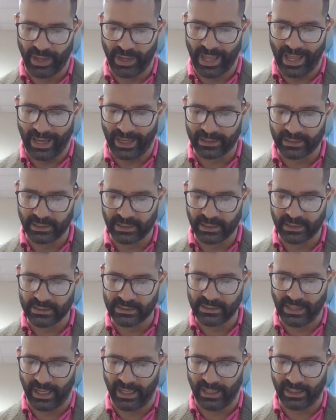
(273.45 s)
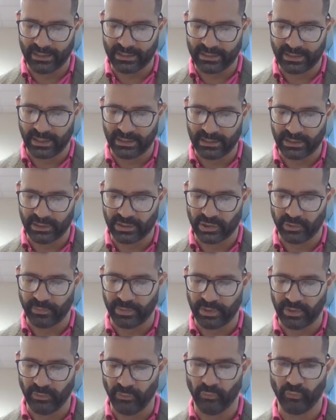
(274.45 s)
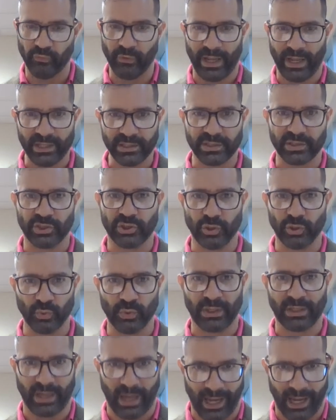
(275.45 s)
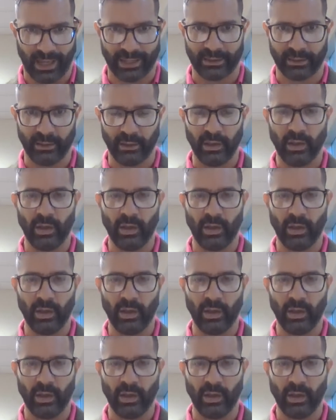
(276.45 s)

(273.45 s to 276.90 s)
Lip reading: act is not intended to be res judicata,